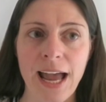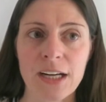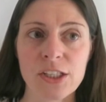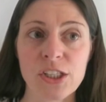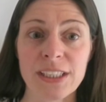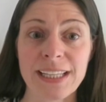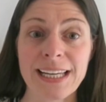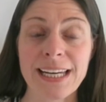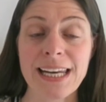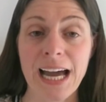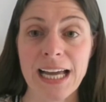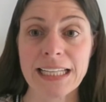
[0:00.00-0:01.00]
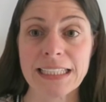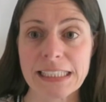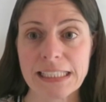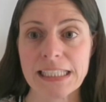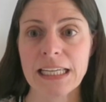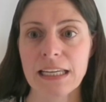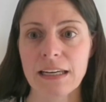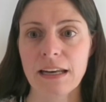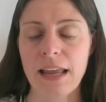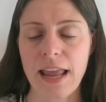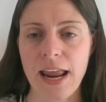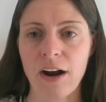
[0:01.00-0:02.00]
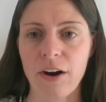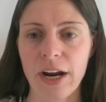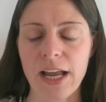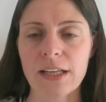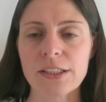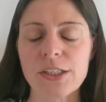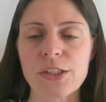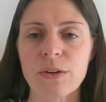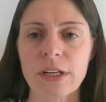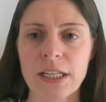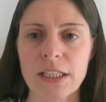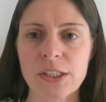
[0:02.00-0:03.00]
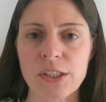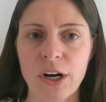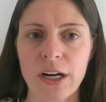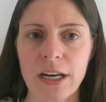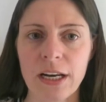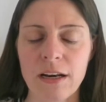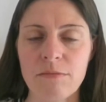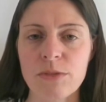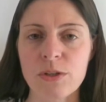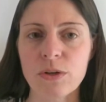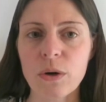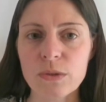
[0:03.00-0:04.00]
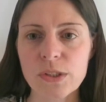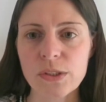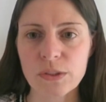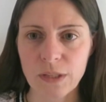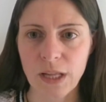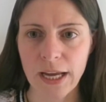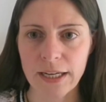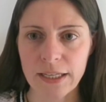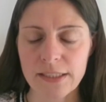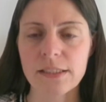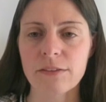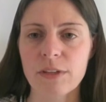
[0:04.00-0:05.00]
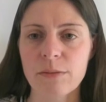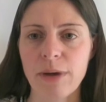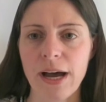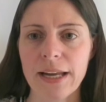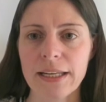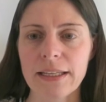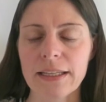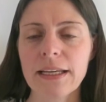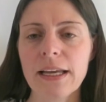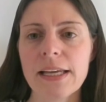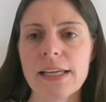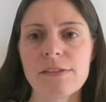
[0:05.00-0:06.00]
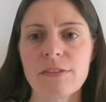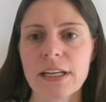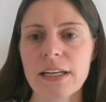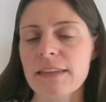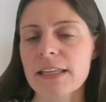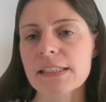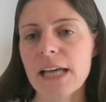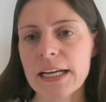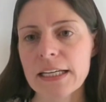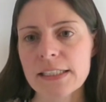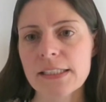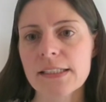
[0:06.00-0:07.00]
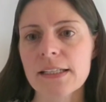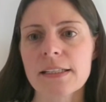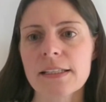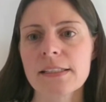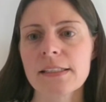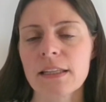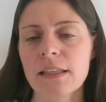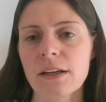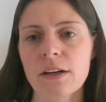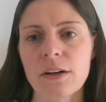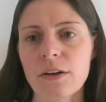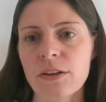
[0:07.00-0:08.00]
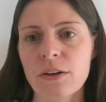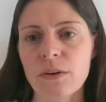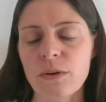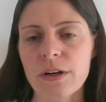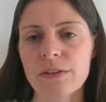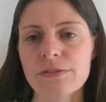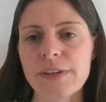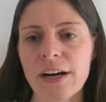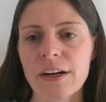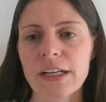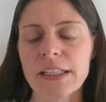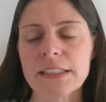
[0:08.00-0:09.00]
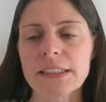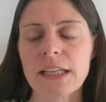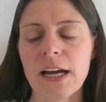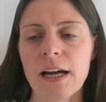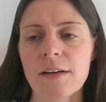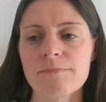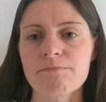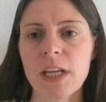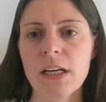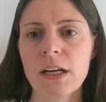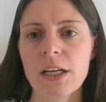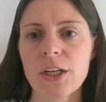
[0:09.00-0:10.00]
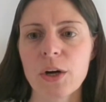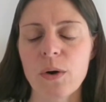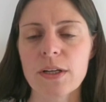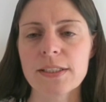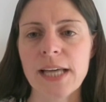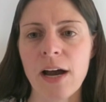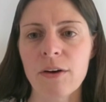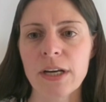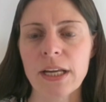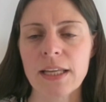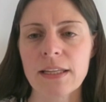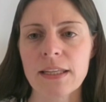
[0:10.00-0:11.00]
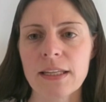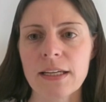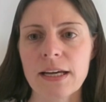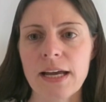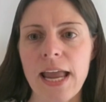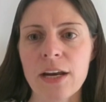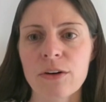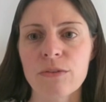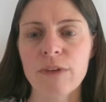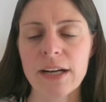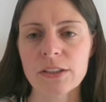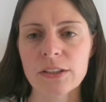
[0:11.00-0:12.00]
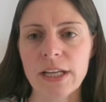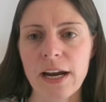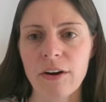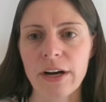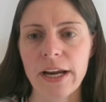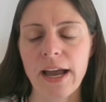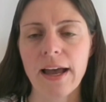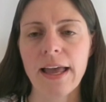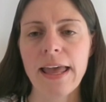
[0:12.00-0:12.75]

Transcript: actually in non-skin areas. So it can start in mucosal linings of the body, even in the sinuses, in the, the oropharynx, um, you know, down in the anorectal area